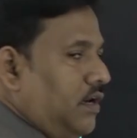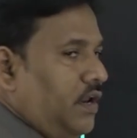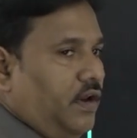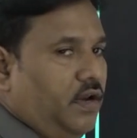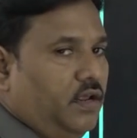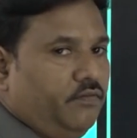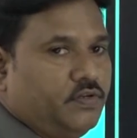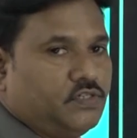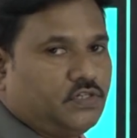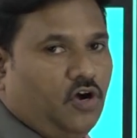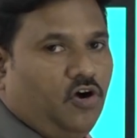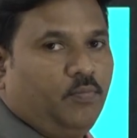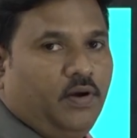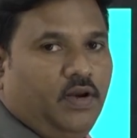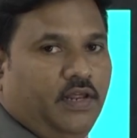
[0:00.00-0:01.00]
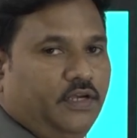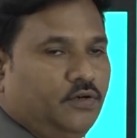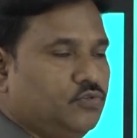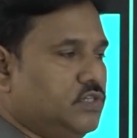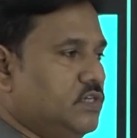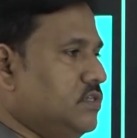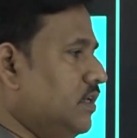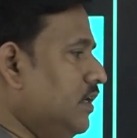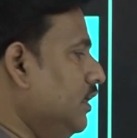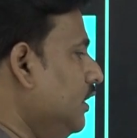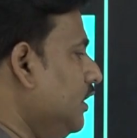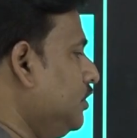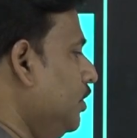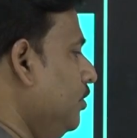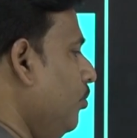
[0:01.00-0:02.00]
learning which commonly used is
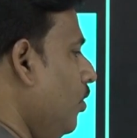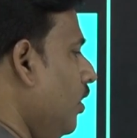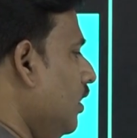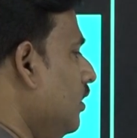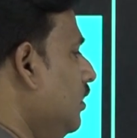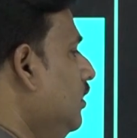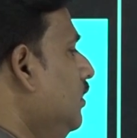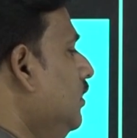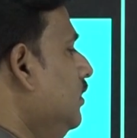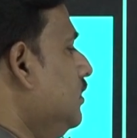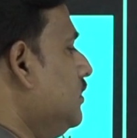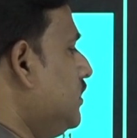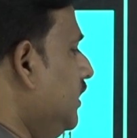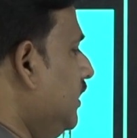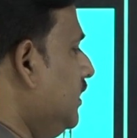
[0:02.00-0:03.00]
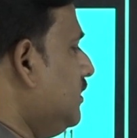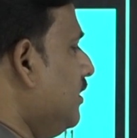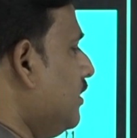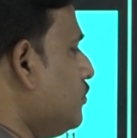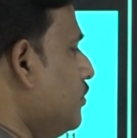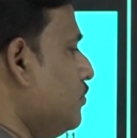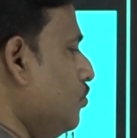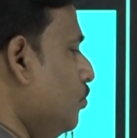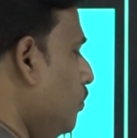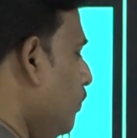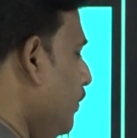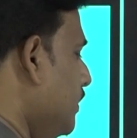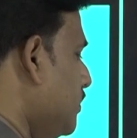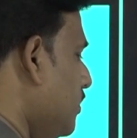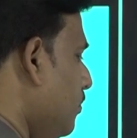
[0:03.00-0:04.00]
regression model. So it is also a
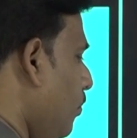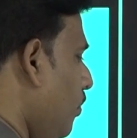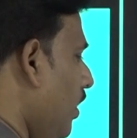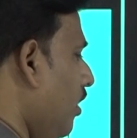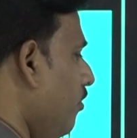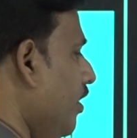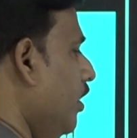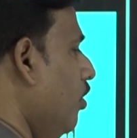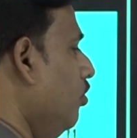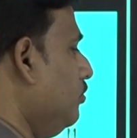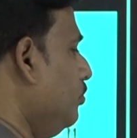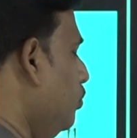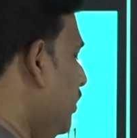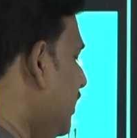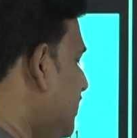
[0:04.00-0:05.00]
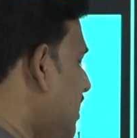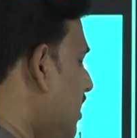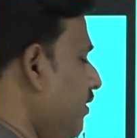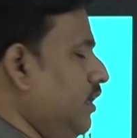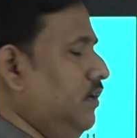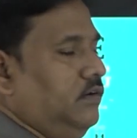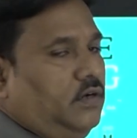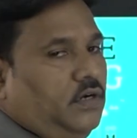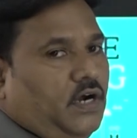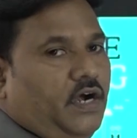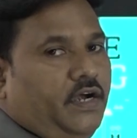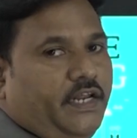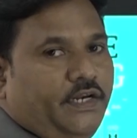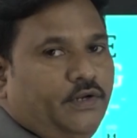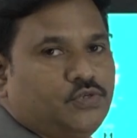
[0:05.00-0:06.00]
supervised model where output is having
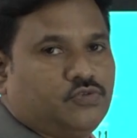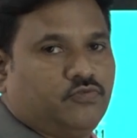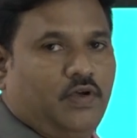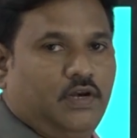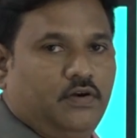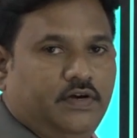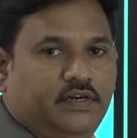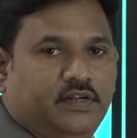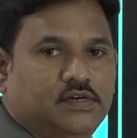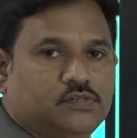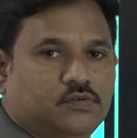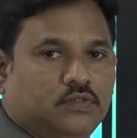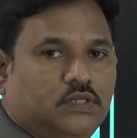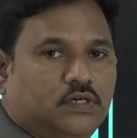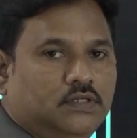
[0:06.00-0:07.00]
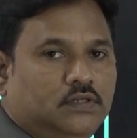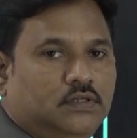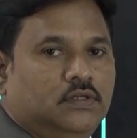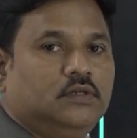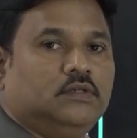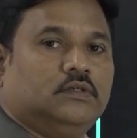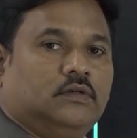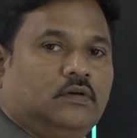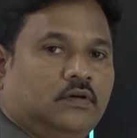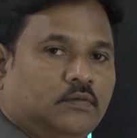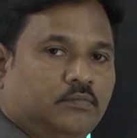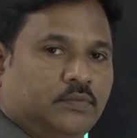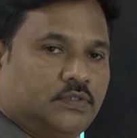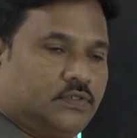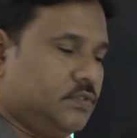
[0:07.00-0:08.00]
continuous value, it deals with the
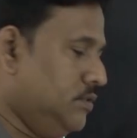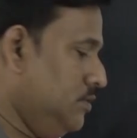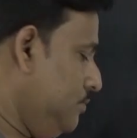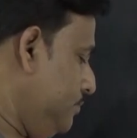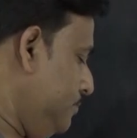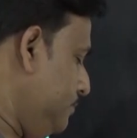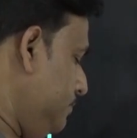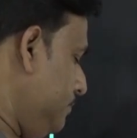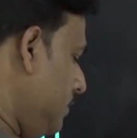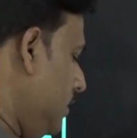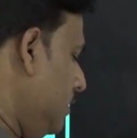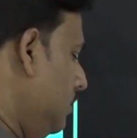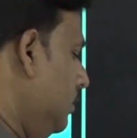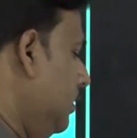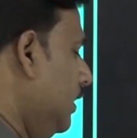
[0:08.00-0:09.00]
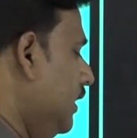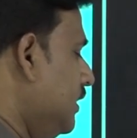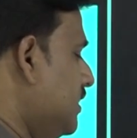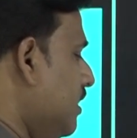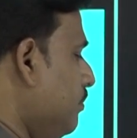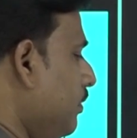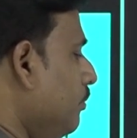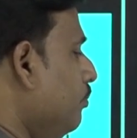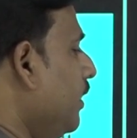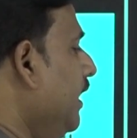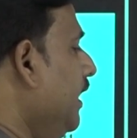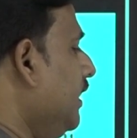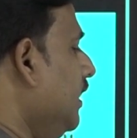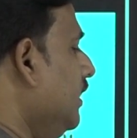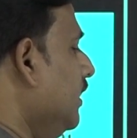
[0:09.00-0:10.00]
numbers. Example,
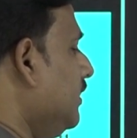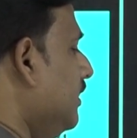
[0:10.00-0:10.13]
predicting the